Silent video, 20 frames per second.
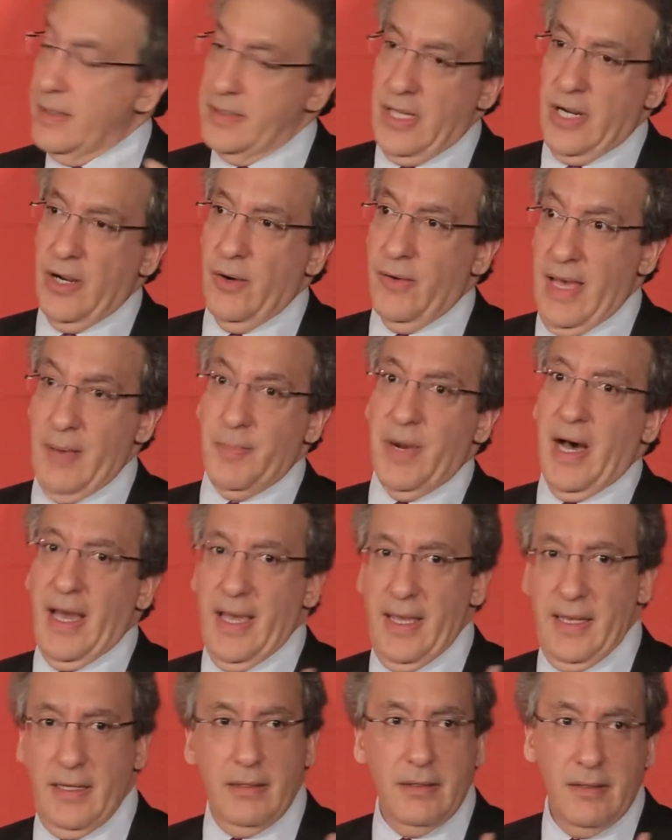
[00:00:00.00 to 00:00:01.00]
Am
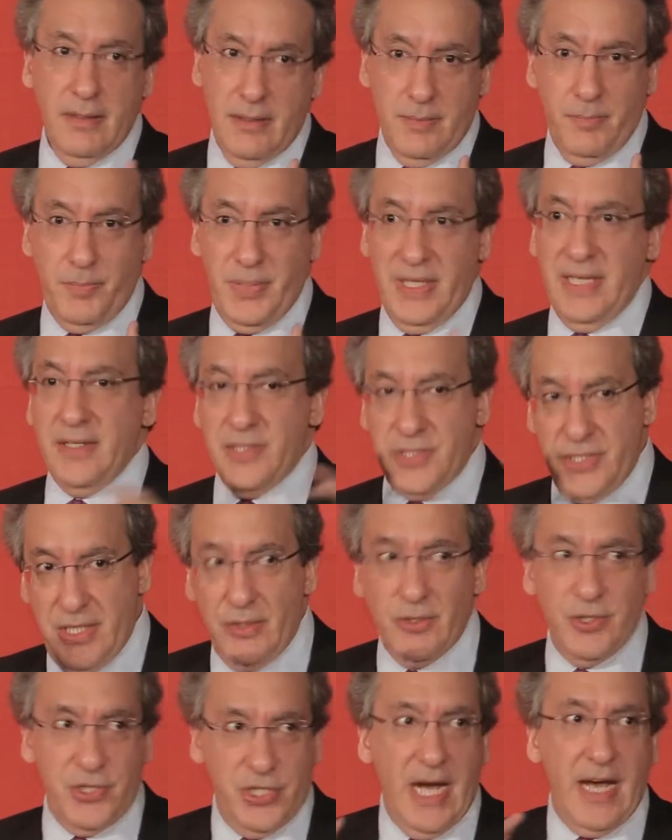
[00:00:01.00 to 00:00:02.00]
I being
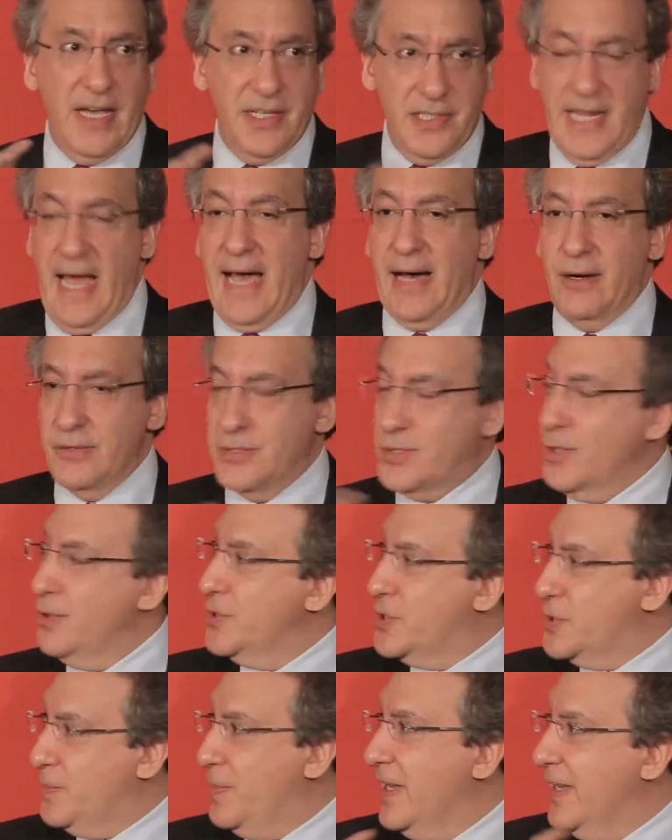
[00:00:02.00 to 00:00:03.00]
synergized out, so
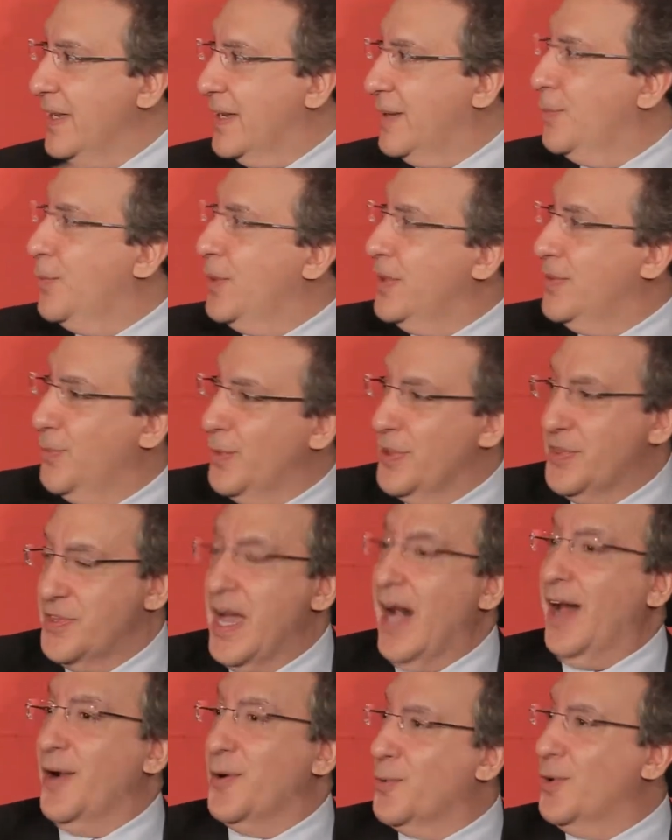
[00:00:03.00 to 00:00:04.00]
to speak, with
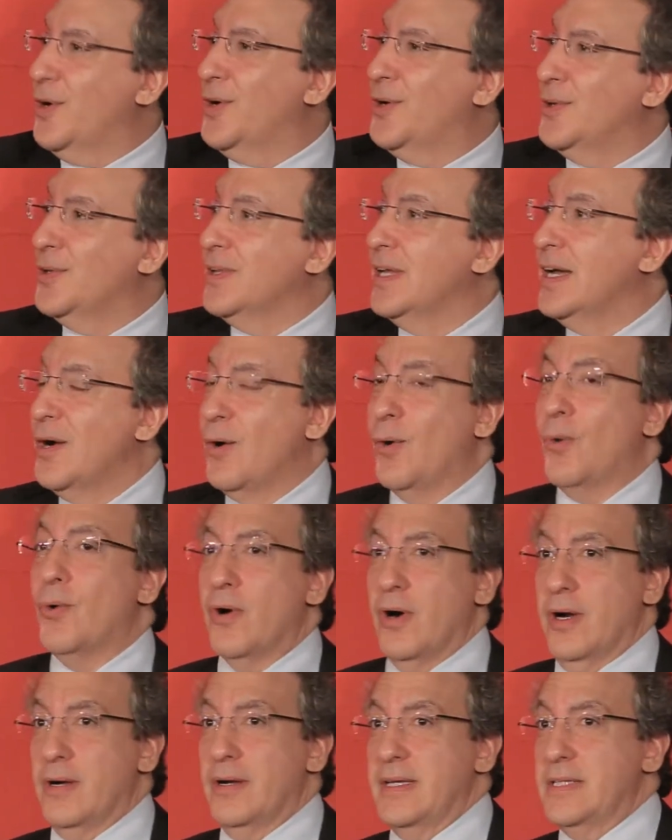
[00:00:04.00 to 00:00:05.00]
not a role?
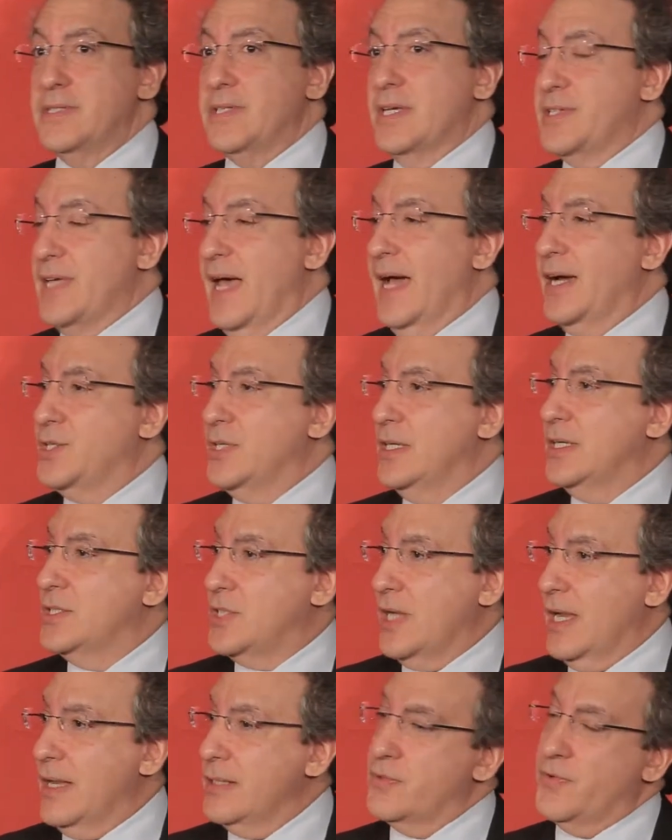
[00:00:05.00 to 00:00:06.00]
Or is this actually a
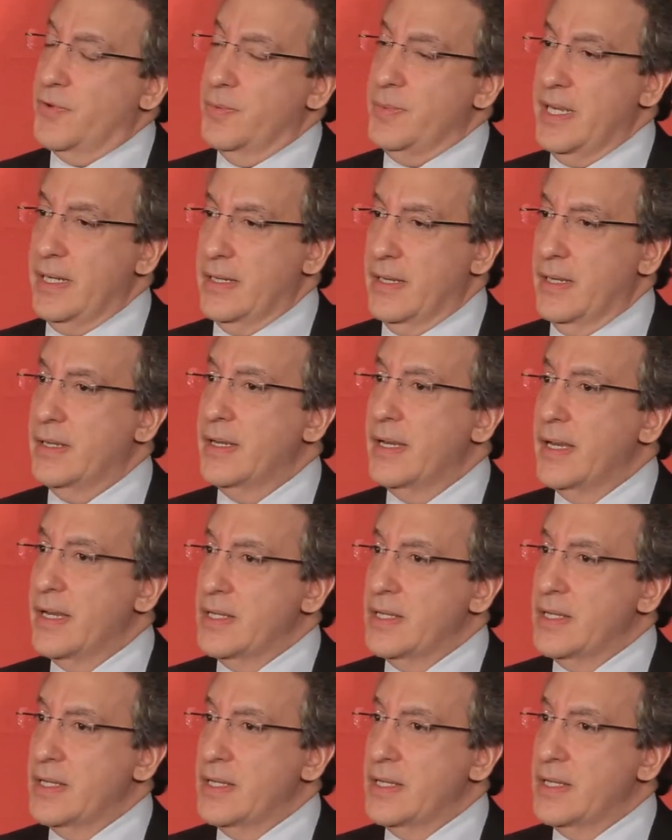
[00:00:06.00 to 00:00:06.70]
chance for me to